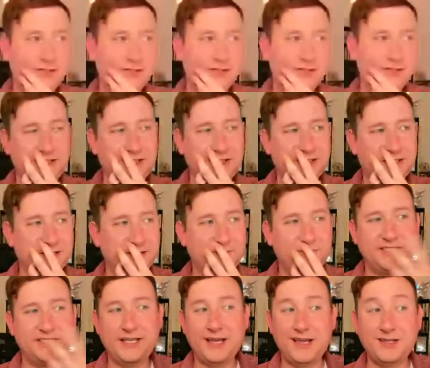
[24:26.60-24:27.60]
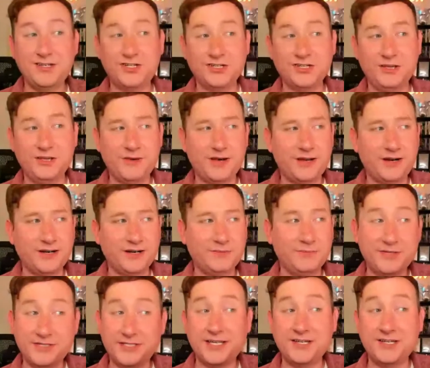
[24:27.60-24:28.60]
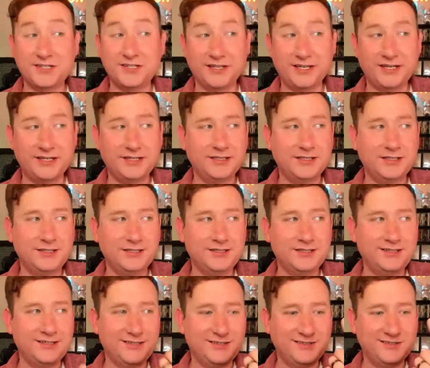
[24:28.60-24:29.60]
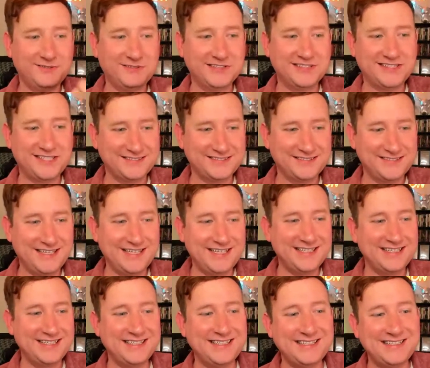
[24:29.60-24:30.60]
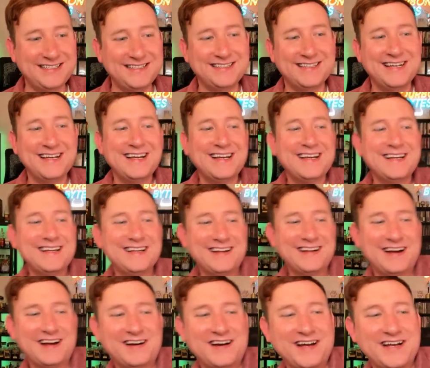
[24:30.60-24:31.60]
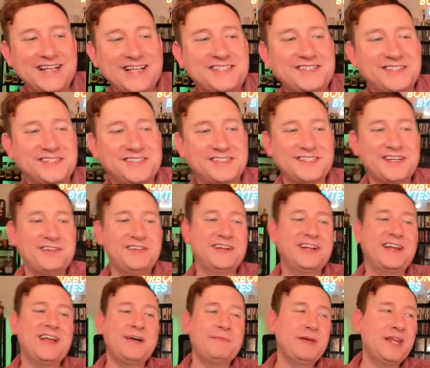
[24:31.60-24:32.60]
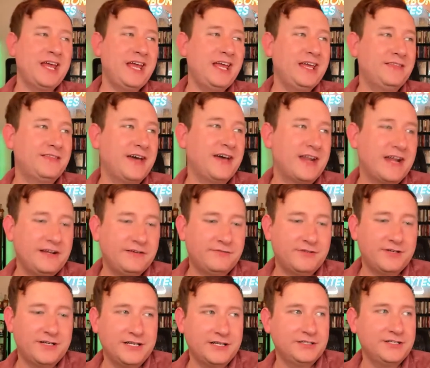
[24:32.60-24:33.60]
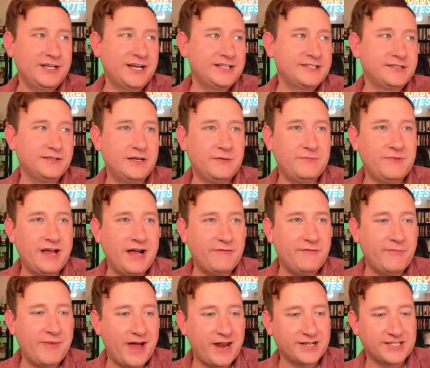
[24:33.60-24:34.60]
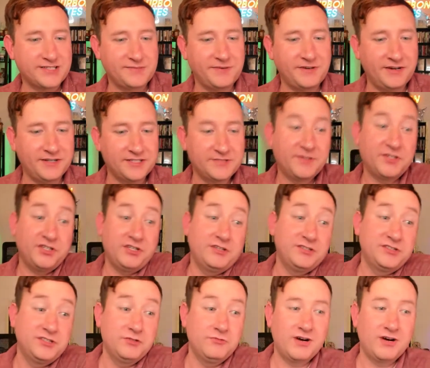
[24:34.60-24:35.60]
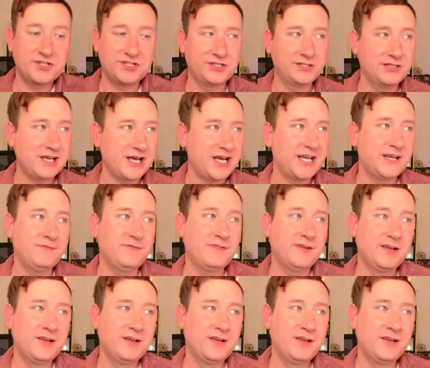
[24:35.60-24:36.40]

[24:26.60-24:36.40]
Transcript: potentially better. Potentially. We'll see. All right. It's just stuttering. Yeah, but I hate that. I don't want you guys have a bad experience, especially those of you watching live.